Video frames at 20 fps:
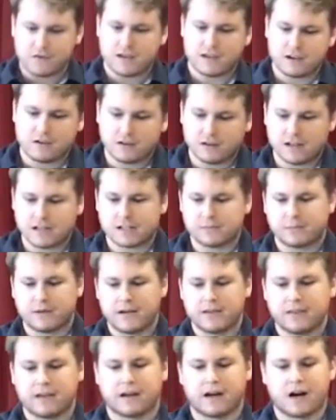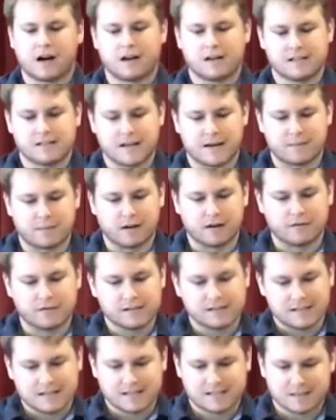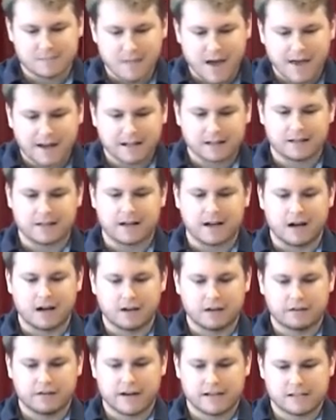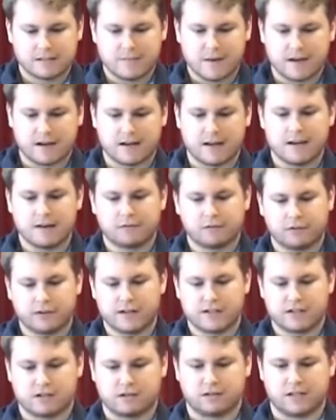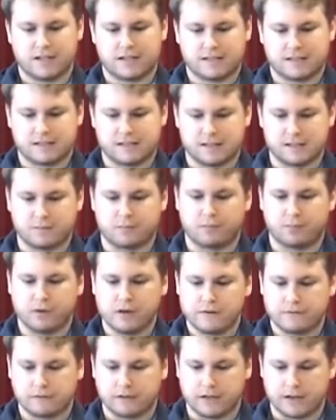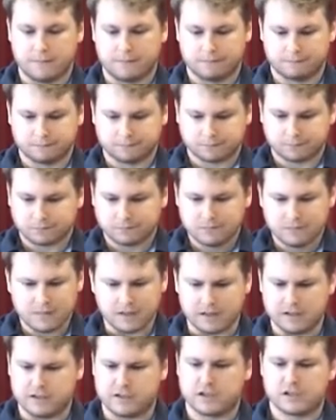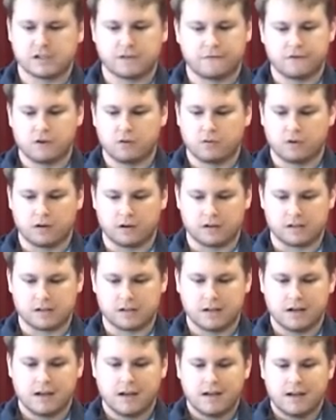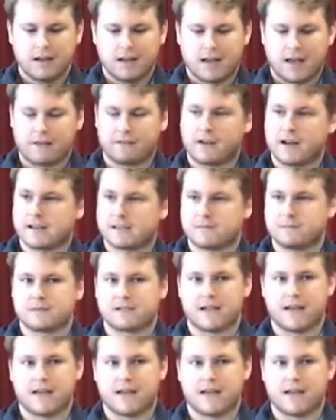think you can explain the concept of systematically underestimated inferential distances briefly, in just a few words, I've got some